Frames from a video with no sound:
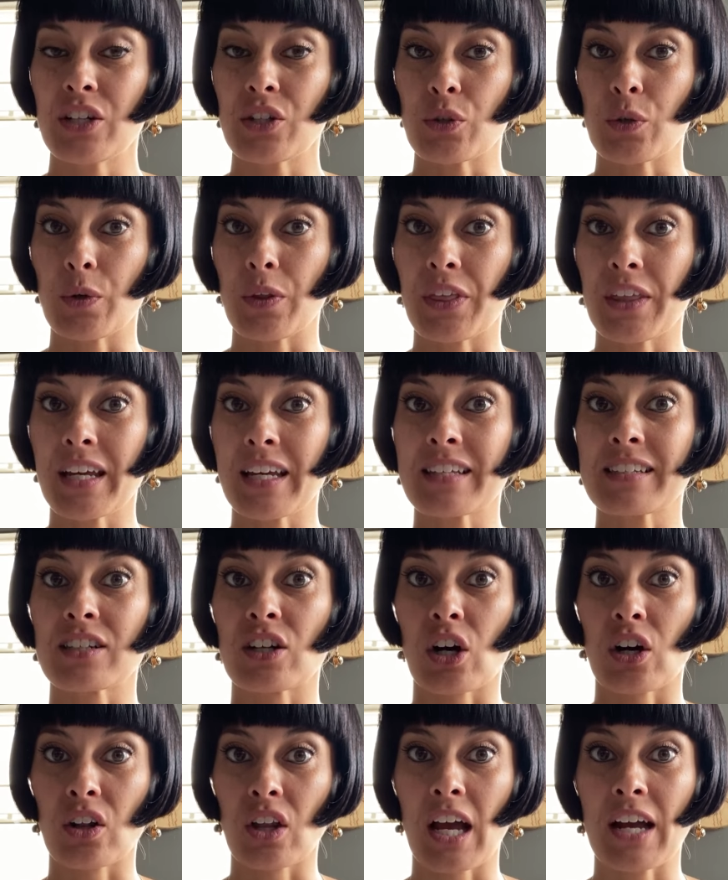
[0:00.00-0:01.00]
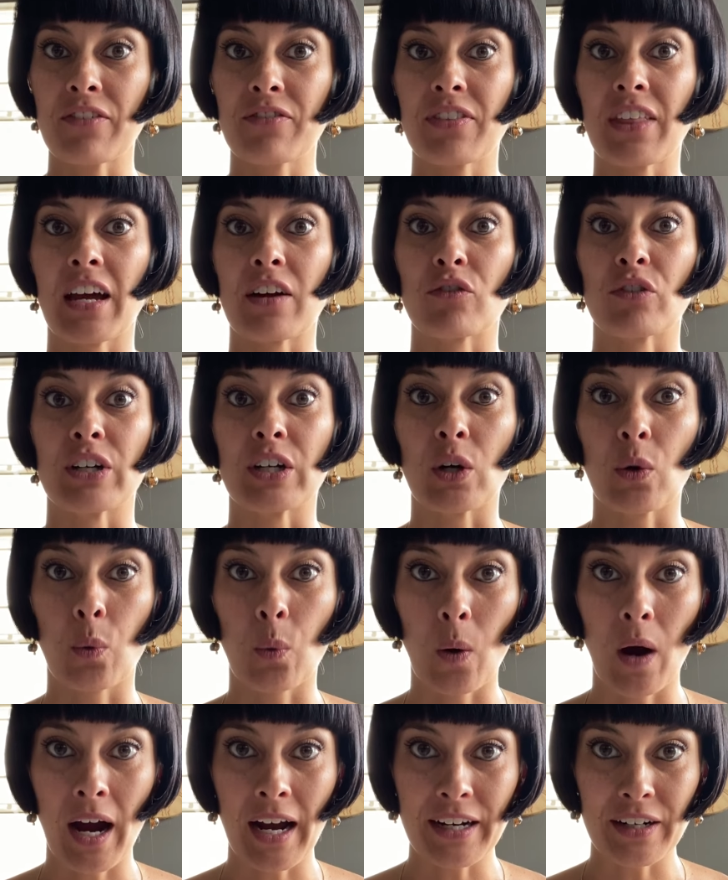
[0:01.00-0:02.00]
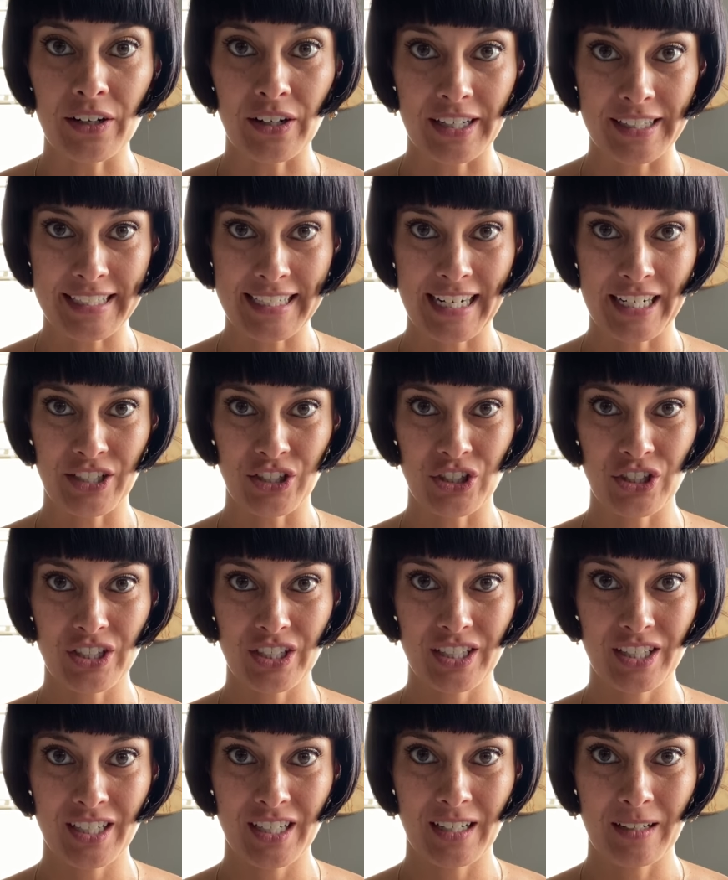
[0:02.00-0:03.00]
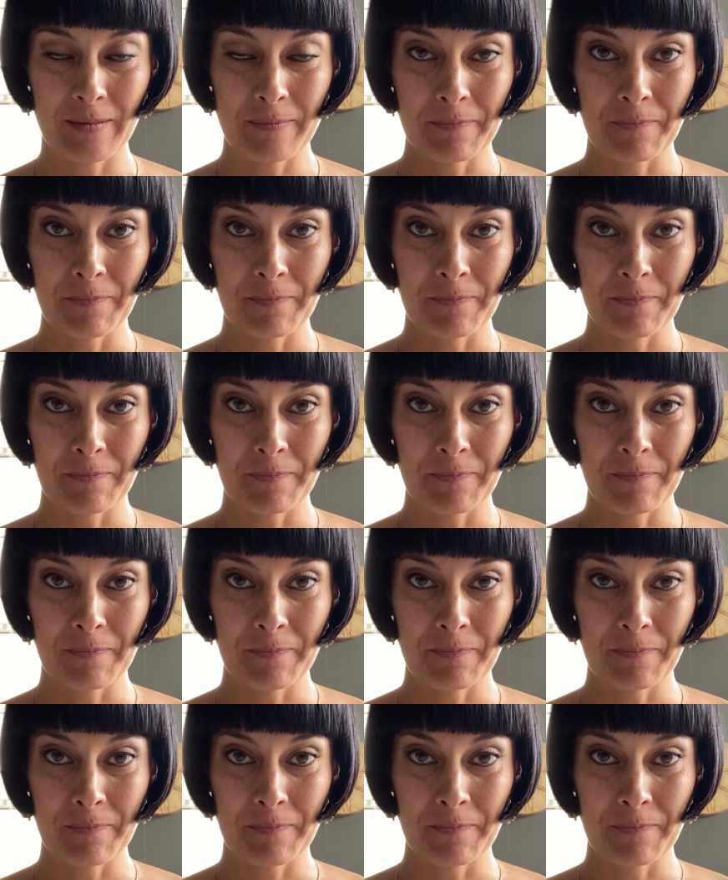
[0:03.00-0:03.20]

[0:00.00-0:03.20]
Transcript: to things in our life that require attention,